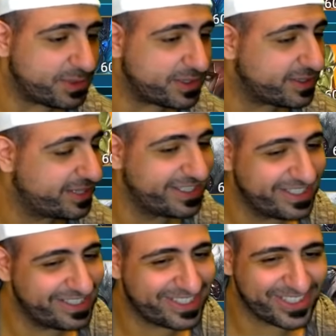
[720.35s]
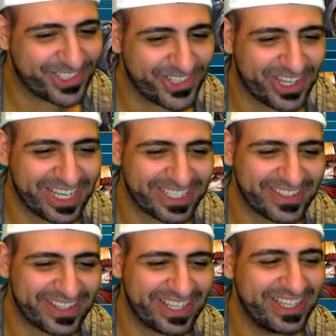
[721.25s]
but this is a showcase,
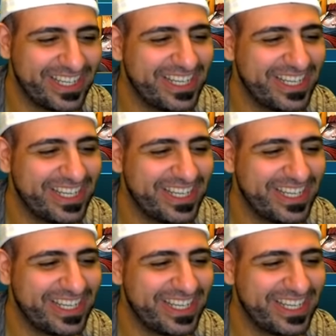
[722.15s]
okay?